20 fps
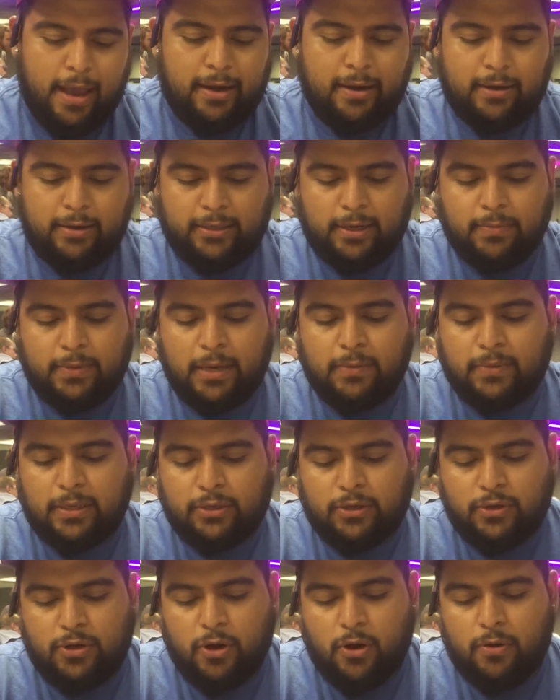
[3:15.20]
And sometimes
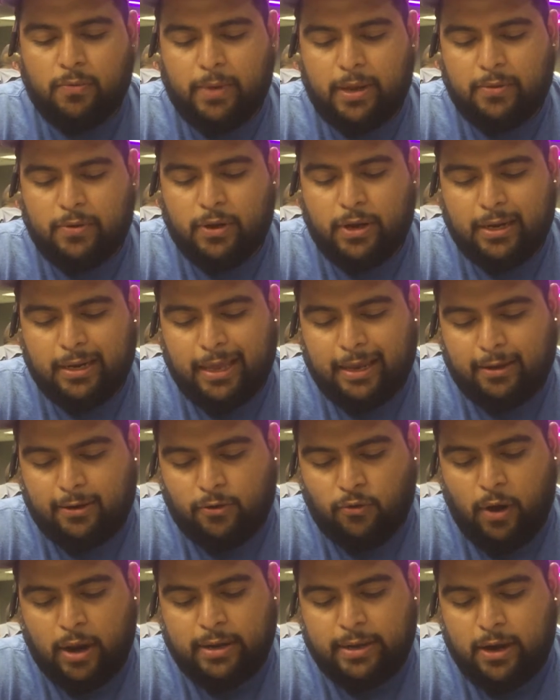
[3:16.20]
that you don't, man, you can like
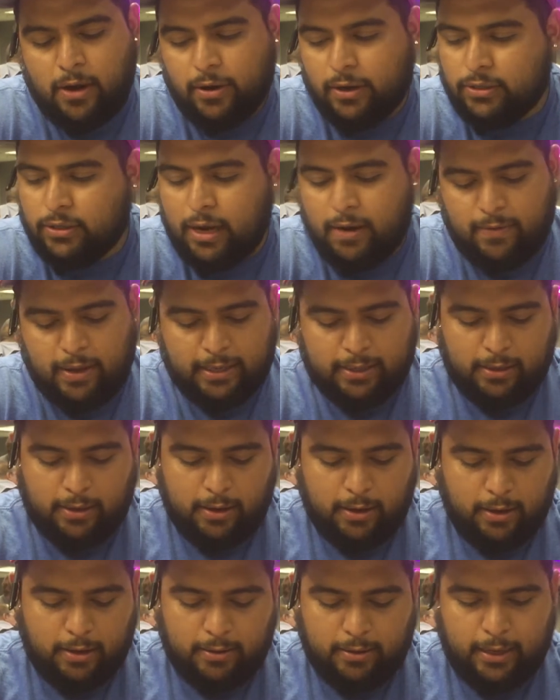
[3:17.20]
grind it out because you have like
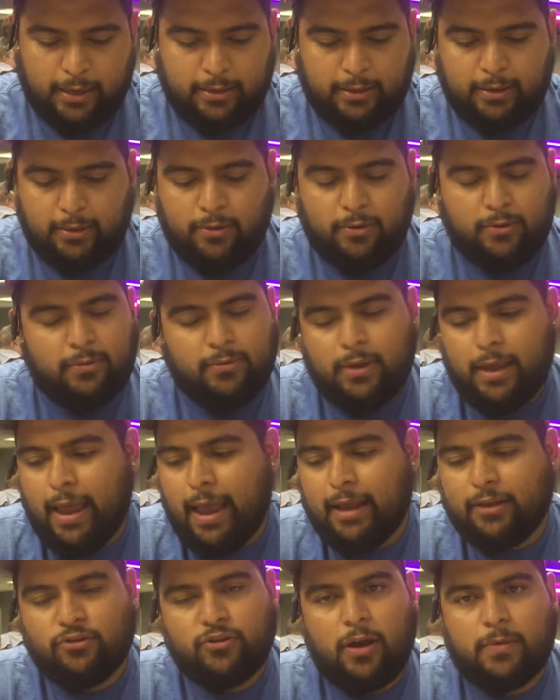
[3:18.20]
the
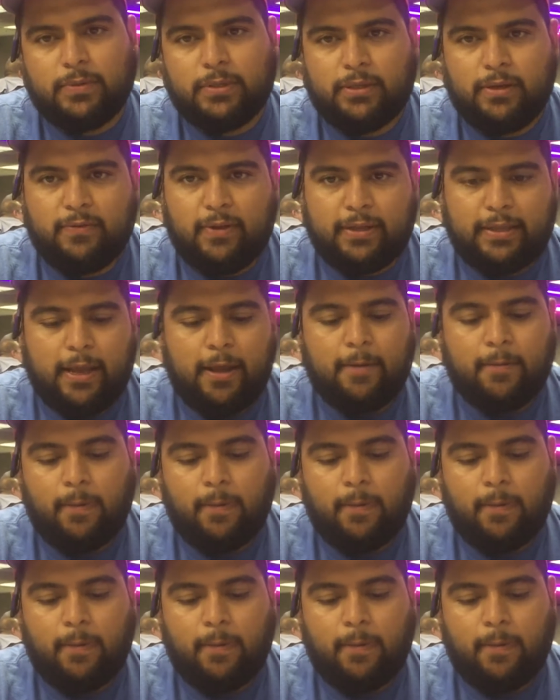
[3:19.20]
hand traps and stuff like that.